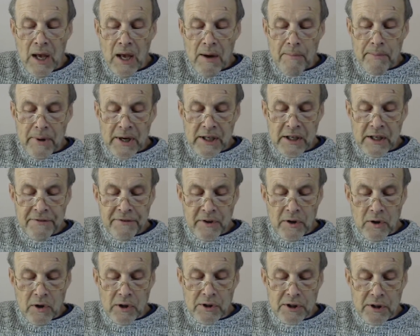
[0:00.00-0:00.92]
But if
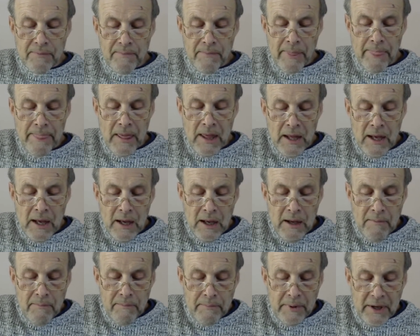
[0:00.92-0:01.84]
not,
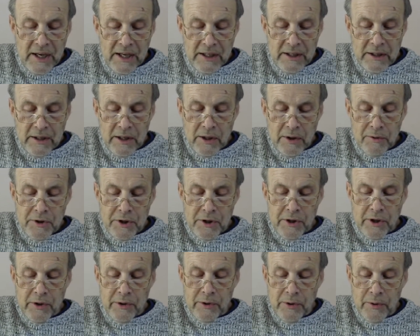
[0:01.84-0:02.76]
be it known to
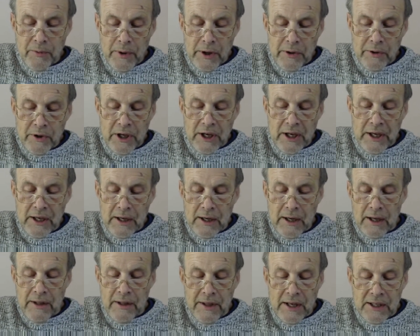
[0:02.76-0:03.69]
you, O
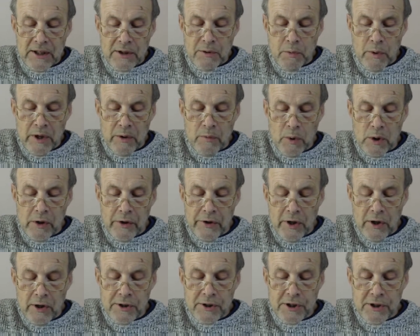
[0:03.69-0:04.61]
king, that we will
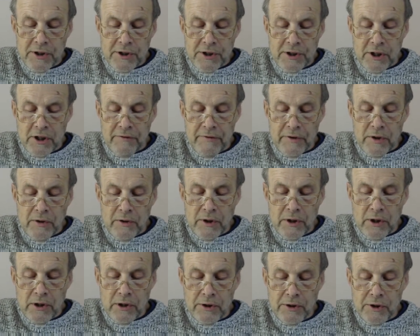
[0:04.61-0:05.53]
not serve your
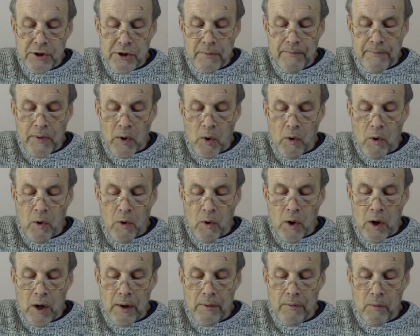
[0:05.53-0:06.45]
gods
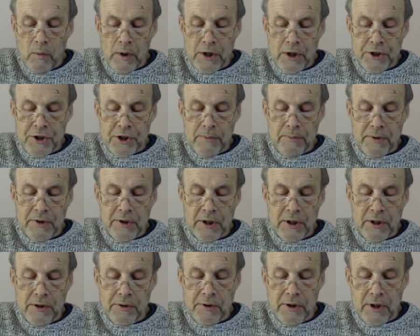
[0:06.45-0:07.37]
or worship the
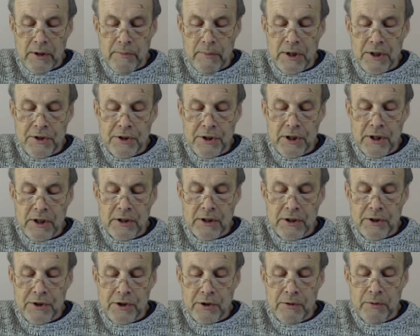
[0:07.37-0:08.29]
golden image
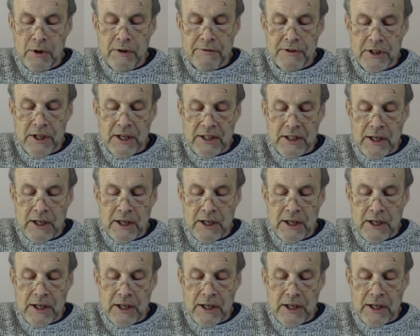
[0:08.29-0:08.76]
that you have set